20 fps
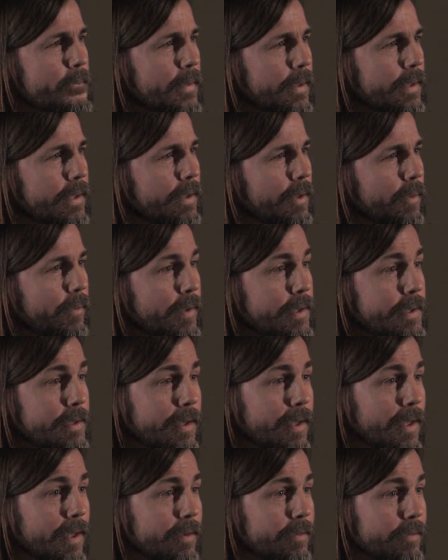you know, there's
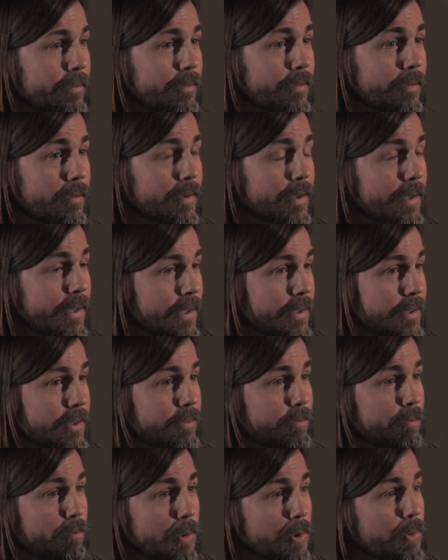that.
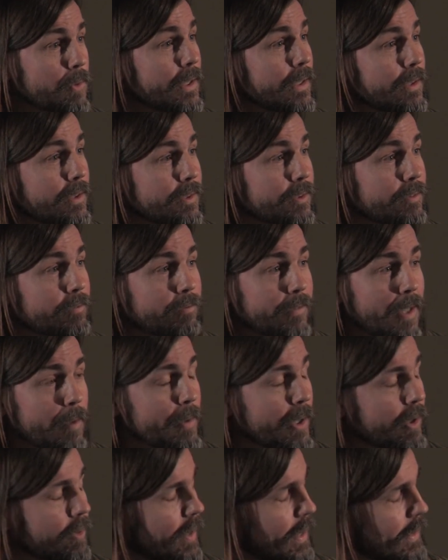Music's
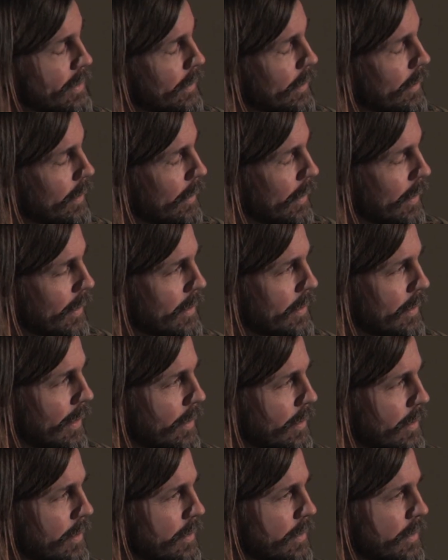democratic in that
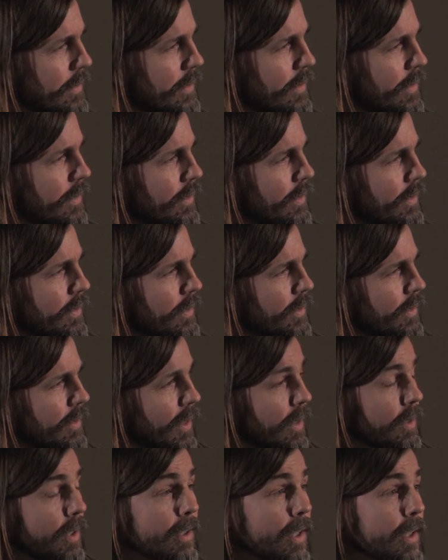sense,
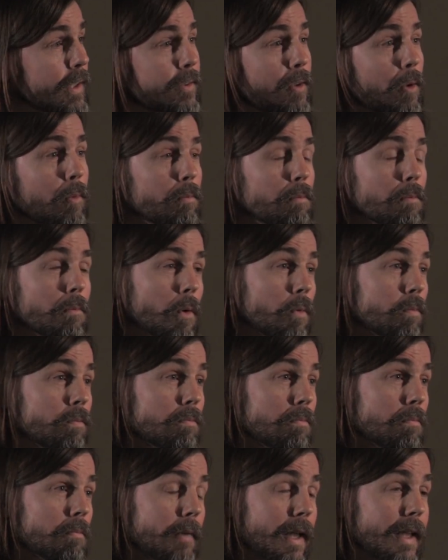and I don't
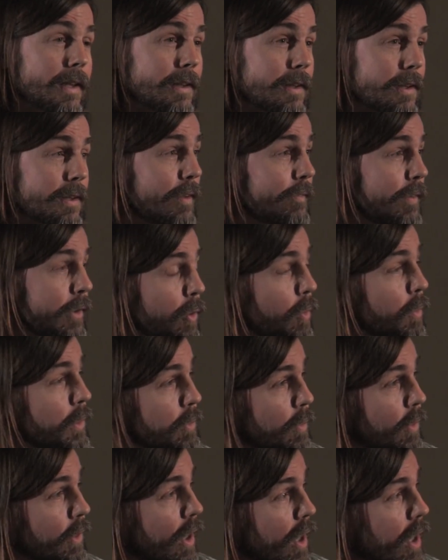necessarily
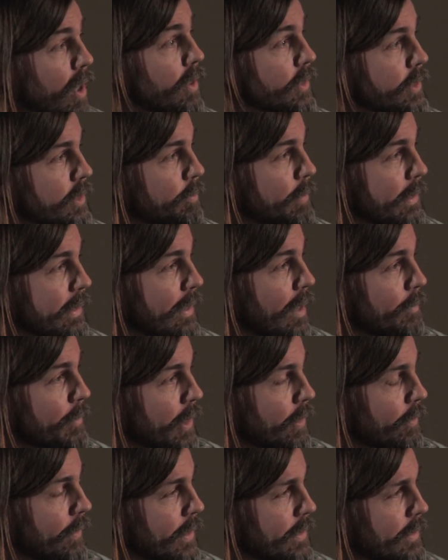always want art to be
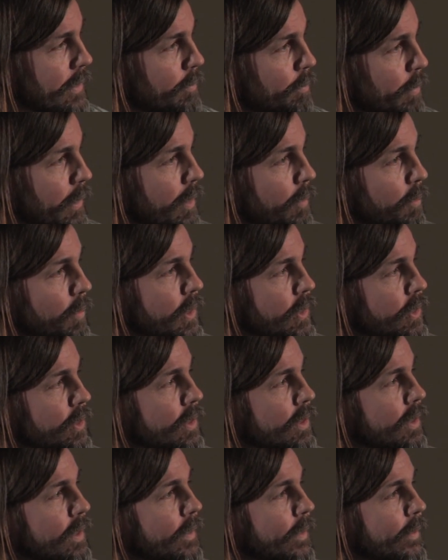democratic, but I wish
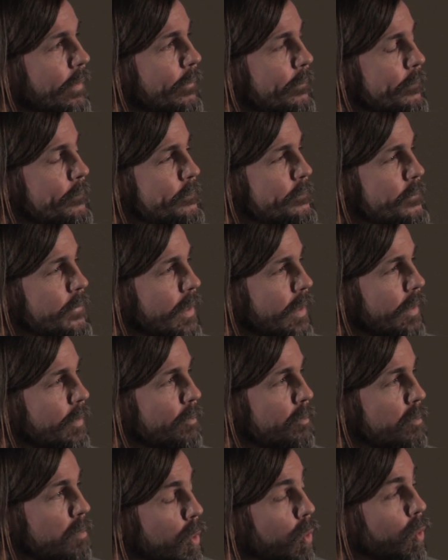
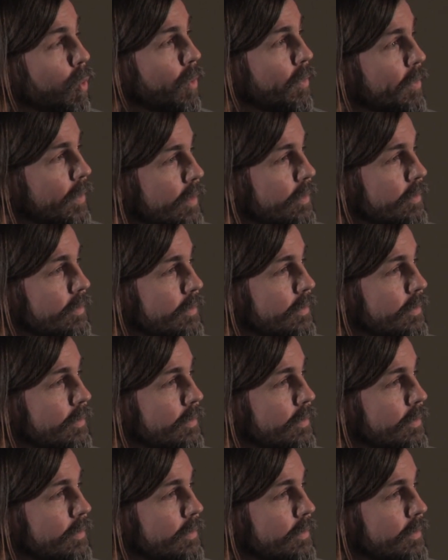more that